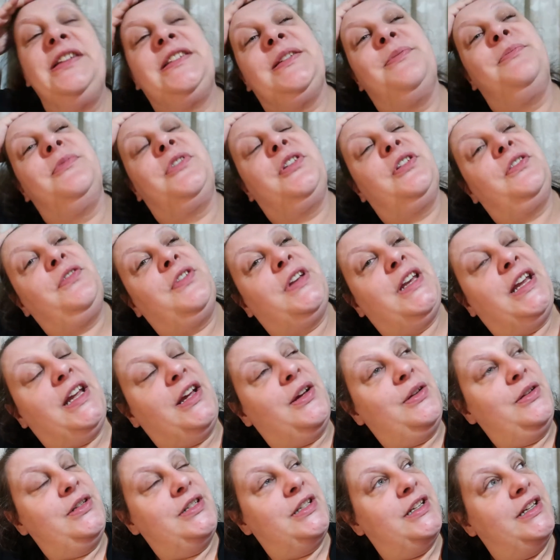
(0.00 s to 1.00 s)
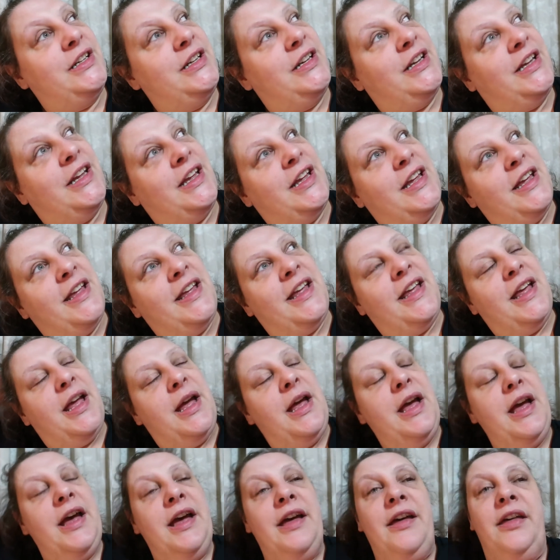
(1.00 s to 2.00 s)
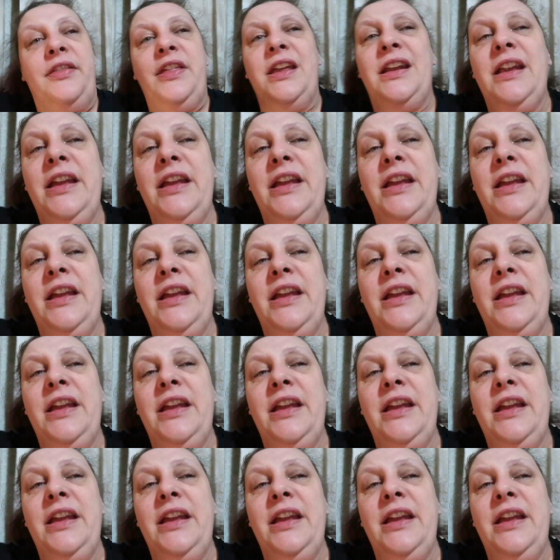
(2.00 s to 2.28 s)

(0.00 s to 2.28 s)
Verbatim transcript: some good videos. Uh, and then